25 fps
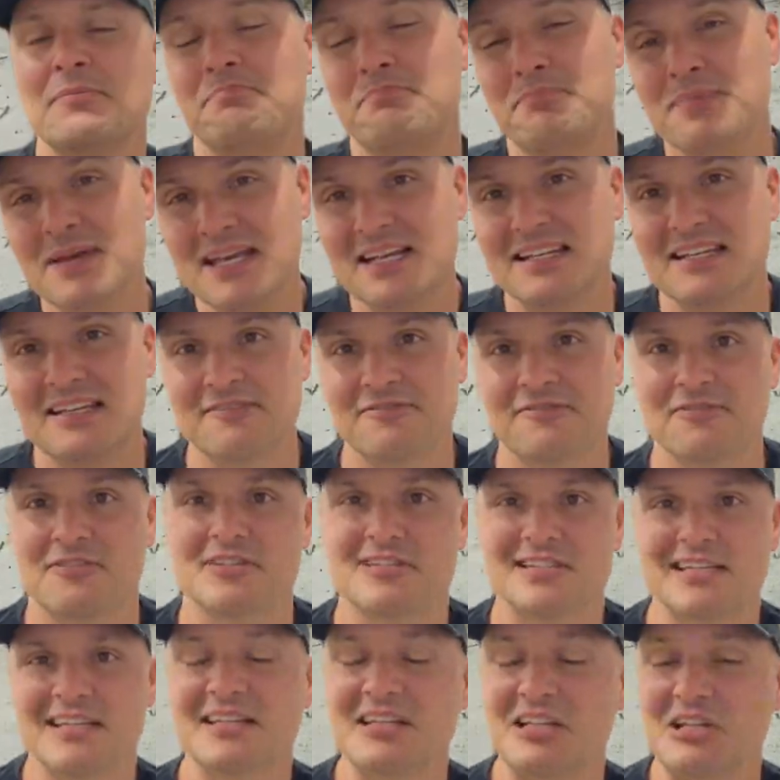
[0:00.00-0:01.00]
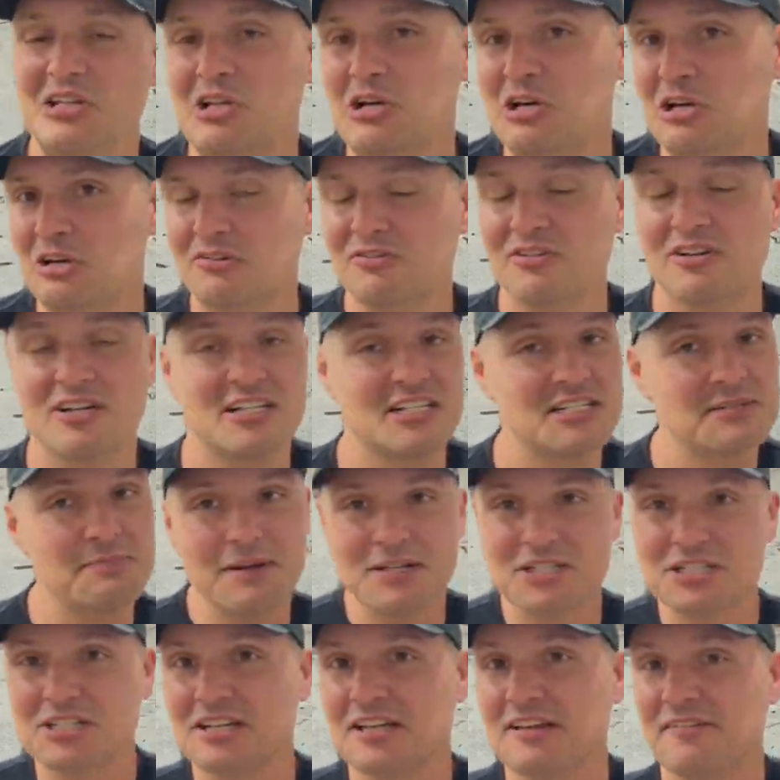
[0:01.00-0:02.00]
a big difference in the long run,
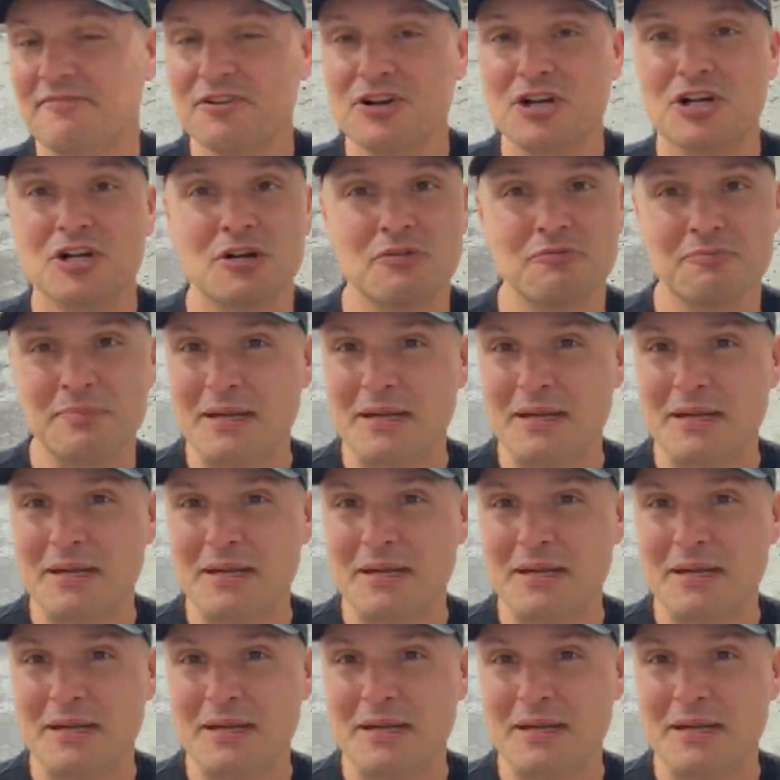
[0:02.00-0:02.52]
especially if you're going to